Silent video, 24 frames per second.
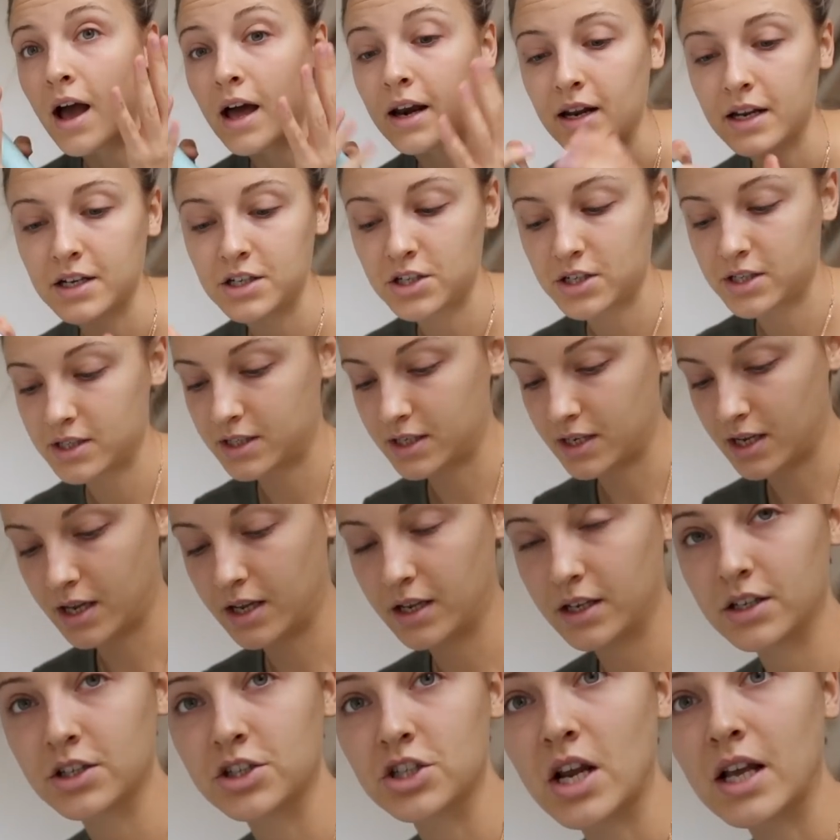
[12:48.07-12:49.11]
and I just uh,
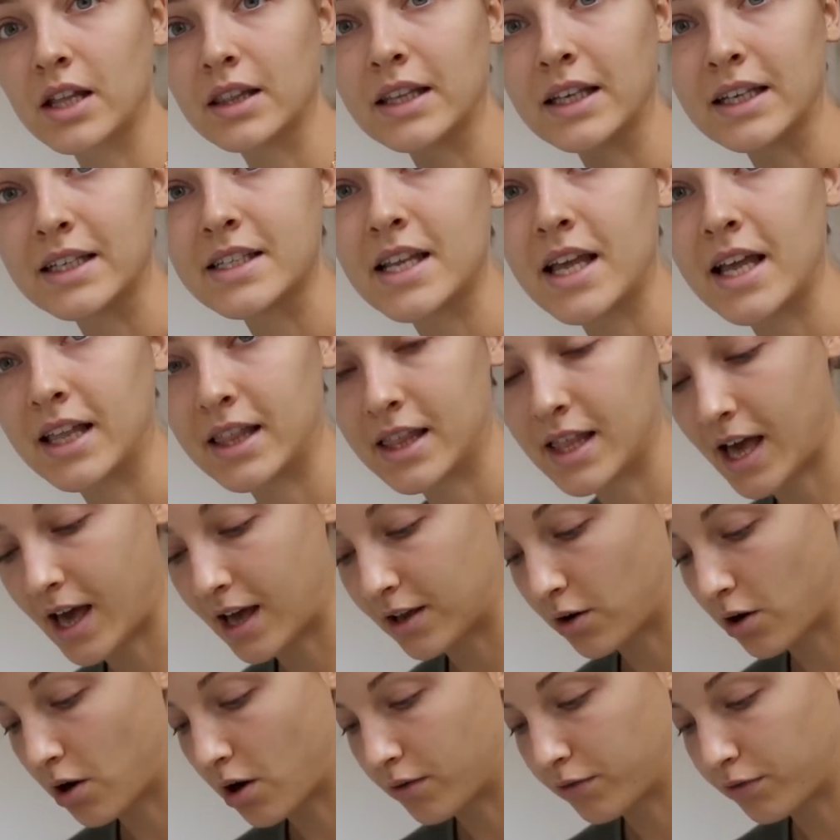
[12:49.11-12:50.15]
gently take that
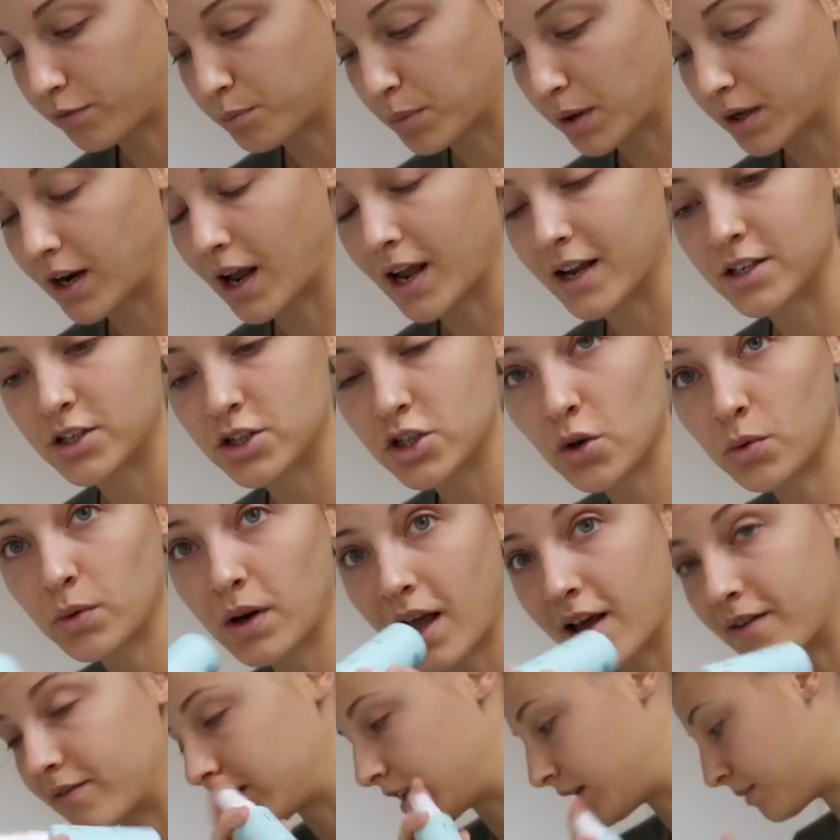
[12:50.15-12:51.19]
off. But I don't
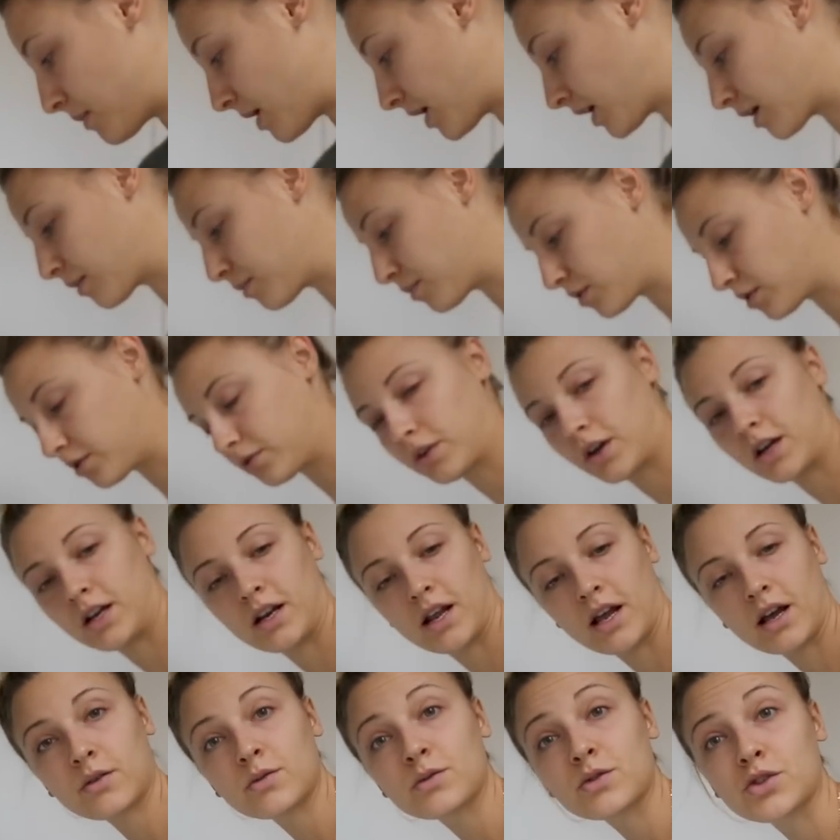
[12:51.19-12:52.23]
have any makeup on right
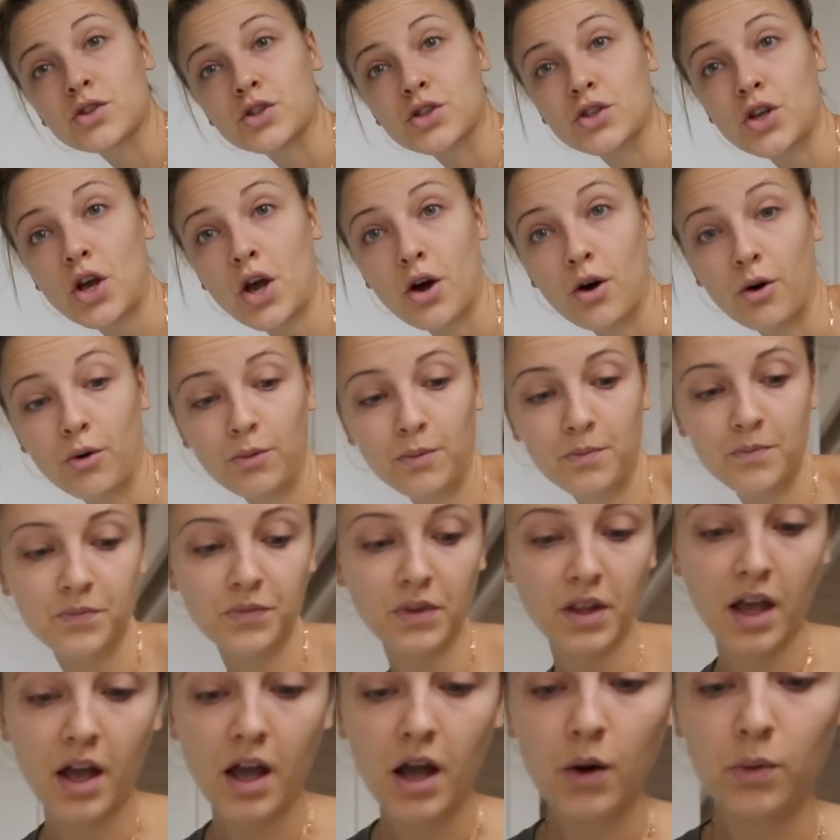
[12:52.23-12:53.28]
now, so
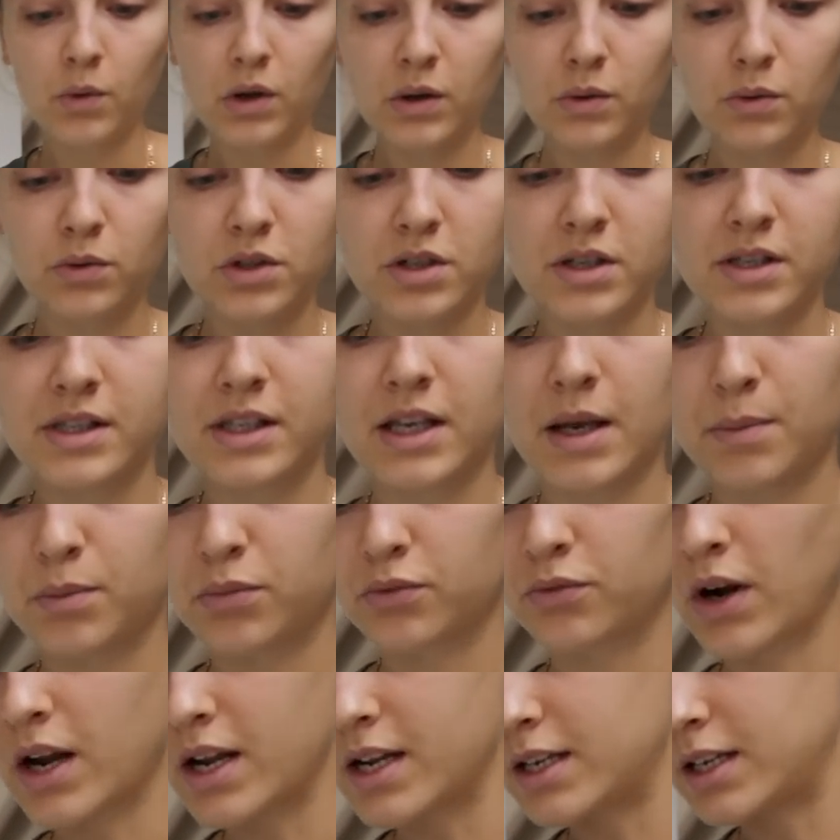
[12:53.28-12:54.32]
we will just skip
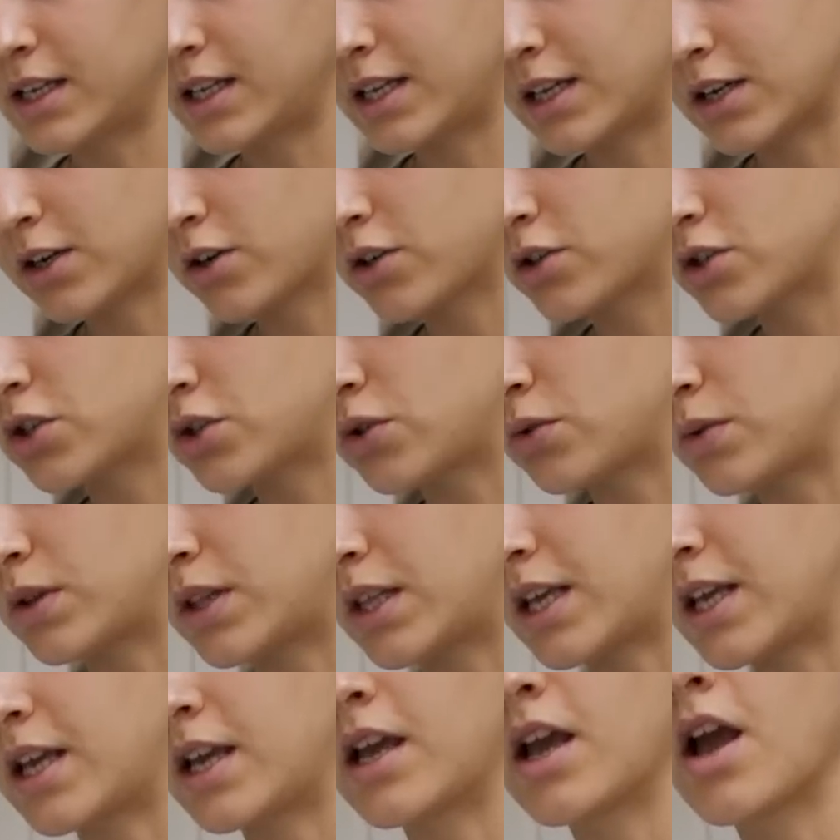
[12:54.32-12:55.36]
right here to
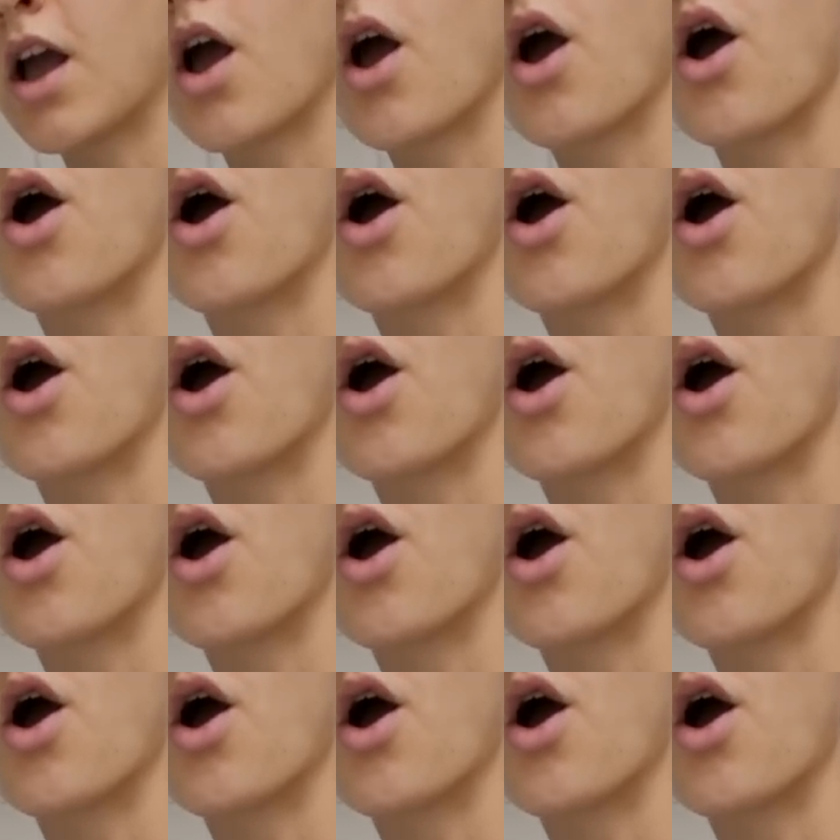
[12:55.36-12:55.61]
the